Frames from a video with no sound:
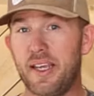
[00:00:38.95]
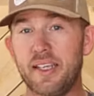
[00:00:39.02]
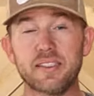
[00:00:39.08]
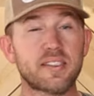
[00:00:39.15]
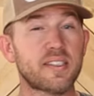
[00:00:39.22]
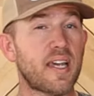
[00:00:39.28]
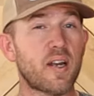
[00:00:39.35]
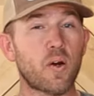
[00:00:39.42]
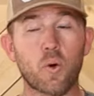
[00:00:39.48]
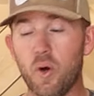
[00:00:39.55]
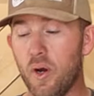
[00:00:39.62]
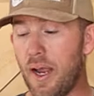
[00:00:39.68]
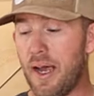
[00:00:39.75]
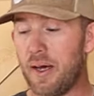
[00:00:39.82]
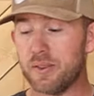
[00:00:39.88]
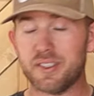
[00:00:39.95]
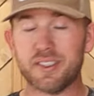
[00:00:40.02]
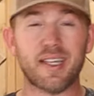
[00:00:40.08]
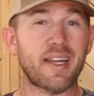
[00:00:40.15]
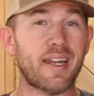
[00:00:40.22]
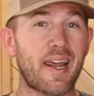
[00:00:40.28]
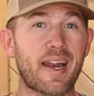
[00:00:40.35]
inset or
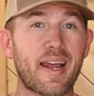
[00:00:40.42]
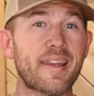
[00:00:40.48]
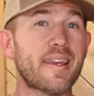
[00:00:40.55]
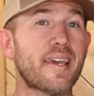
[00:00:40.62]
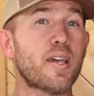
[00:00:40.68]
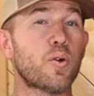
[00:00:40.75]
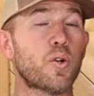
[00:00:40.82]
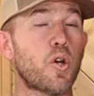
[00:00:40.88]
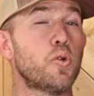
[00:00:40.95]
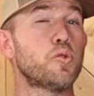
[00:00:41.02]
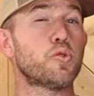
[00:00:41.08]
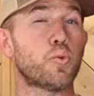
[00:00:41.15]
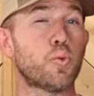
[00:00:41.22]
outset, and I think it goes